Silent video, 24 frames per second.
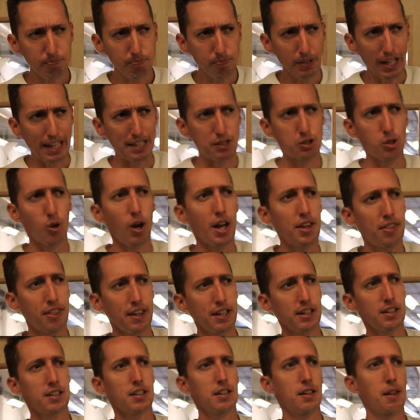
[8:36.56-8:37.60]
And so I
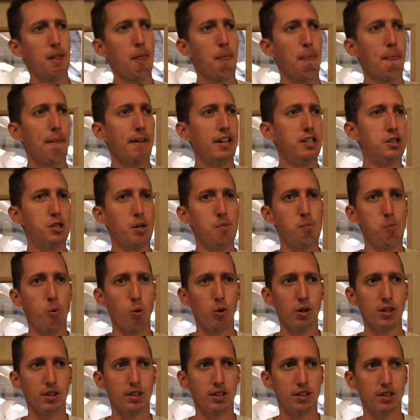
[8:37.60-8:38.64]
think it's
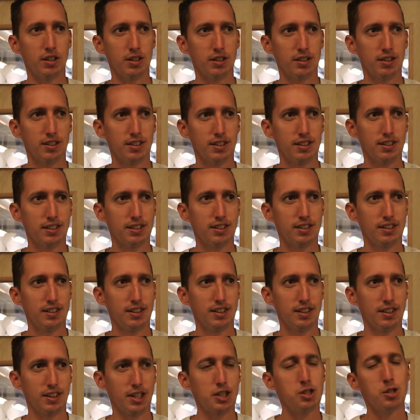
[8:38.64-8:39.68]
important,
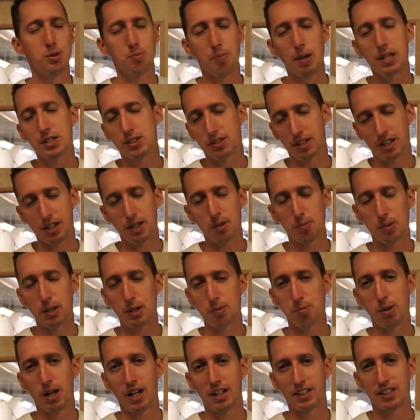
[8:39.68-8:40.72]
this is basically going to be
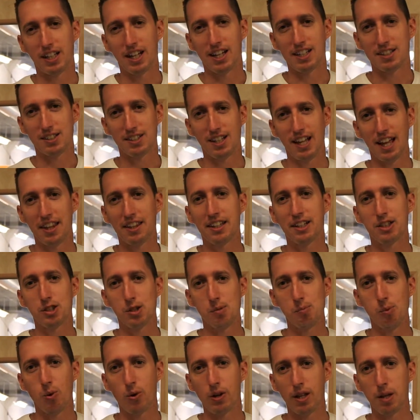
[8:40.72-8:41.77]
the podcast. I think it's
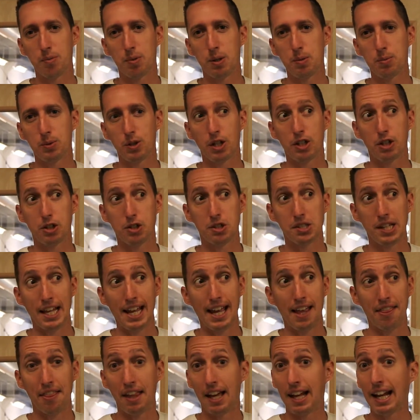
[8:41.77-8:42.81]
important that people
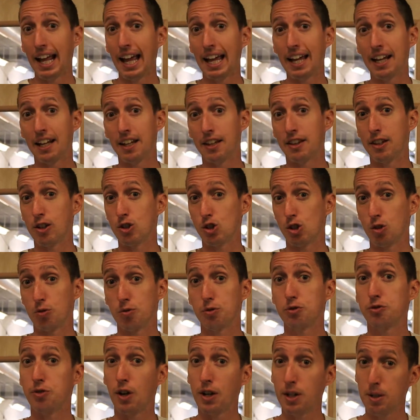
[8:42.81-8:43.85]
understand that A, there's a
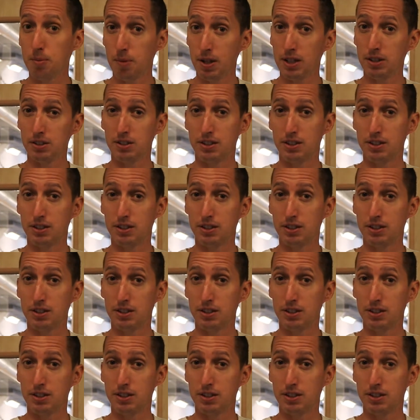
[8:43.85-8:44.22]
fundamental